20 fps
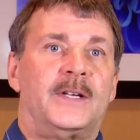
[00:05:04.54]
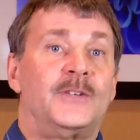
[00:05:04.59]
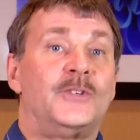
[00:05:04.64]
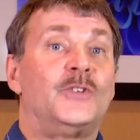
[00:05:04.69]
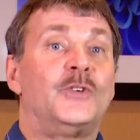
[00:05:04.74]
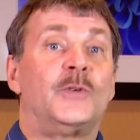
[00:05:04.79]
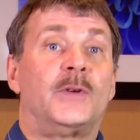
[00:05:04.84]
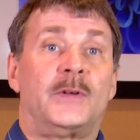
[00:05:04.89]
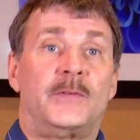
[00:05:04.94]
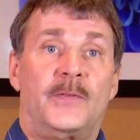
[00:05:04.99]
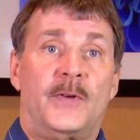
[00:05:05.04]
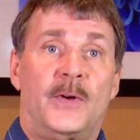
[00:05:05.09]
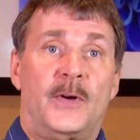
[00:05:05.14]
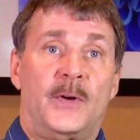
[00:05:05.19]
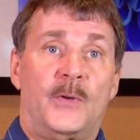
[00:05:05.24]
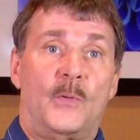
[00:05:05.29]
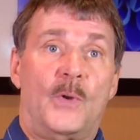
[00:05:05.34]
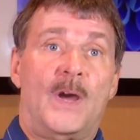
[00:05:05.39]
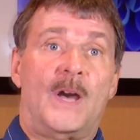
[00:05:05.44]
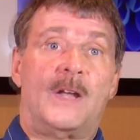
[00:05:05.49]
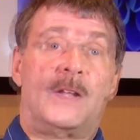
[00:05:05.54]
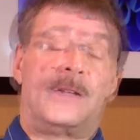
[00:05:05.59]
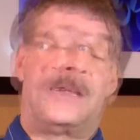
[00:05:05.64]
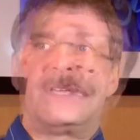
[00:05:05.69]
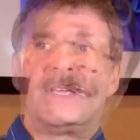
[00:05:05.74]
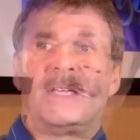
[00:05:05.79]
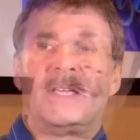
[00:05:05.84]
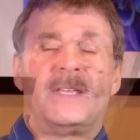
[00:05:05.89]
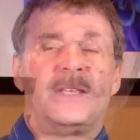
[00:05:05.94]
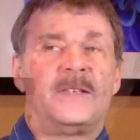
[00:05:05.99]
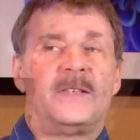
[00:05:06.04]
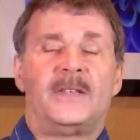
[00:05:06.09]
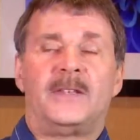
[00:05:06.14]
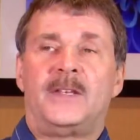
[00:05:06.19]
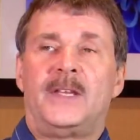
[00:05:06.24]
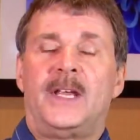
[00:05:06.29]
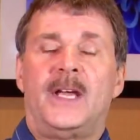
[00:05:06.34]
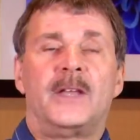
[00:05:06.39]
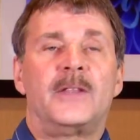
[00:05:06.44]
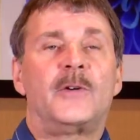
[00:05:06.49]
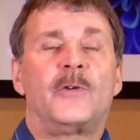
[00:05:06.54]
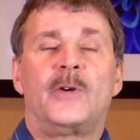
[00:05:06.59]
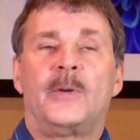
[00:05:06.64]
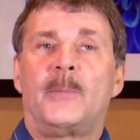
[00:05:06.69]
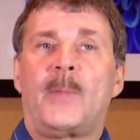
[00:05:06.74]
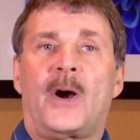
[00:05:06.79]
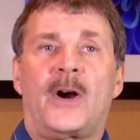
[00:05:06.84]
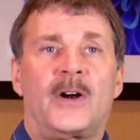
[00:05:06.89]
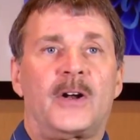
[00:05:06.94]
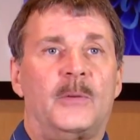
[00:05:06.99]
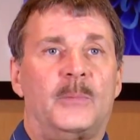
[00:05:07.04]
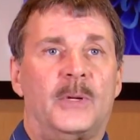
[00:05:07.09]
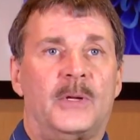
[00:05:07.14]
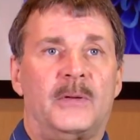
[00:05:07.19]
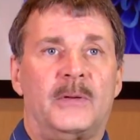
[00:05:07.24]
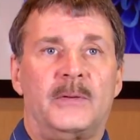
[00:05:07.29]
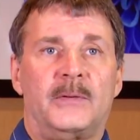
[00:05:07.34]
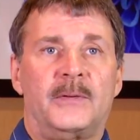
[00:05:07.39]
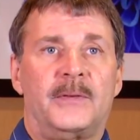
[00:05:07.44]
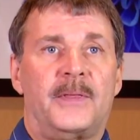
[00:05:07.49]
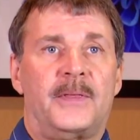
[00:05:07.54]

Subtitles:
doing very well. The other remarkable